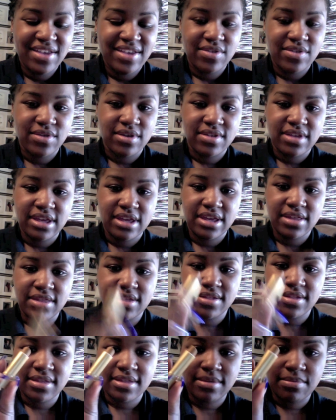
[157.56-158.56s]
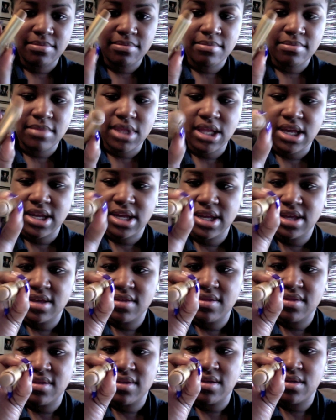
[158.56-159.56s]
So I take, this is a Milani
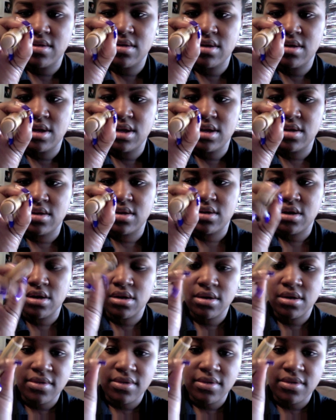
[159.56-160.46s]
concealer in dark